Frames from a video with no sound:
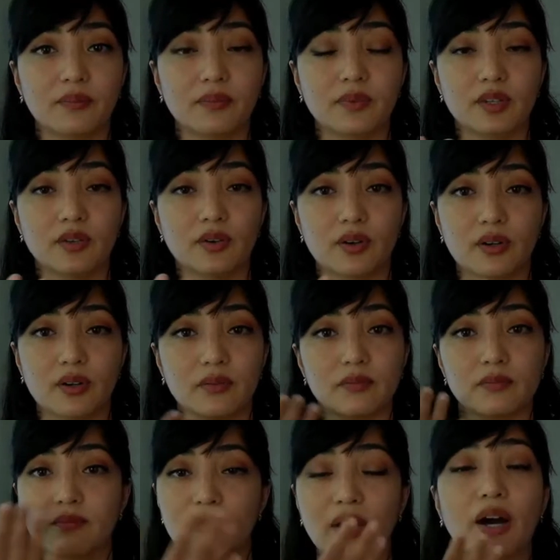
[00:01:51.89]
your
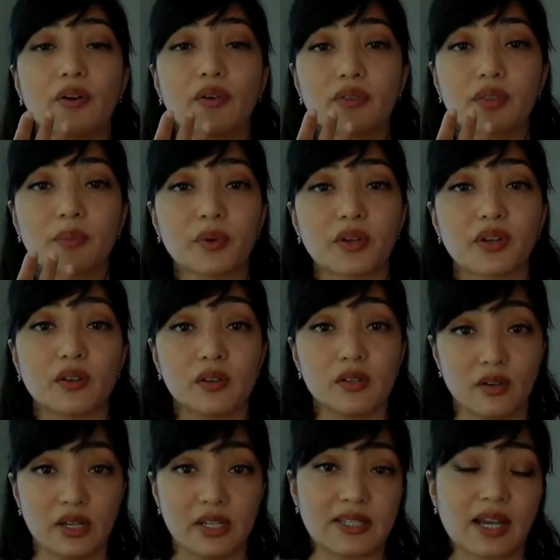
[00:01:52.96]
mouth, but
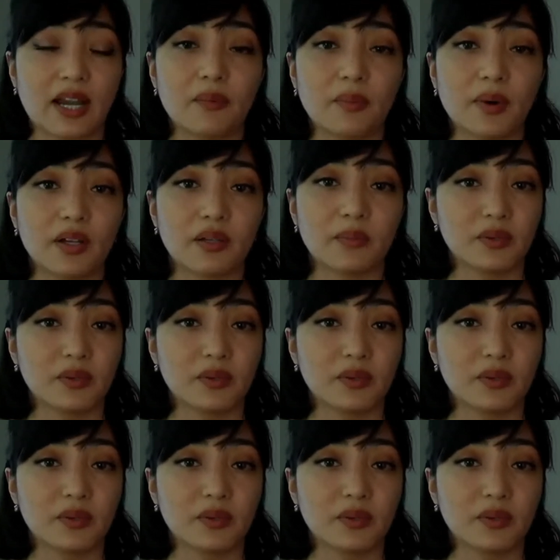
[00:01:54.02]
your entire body,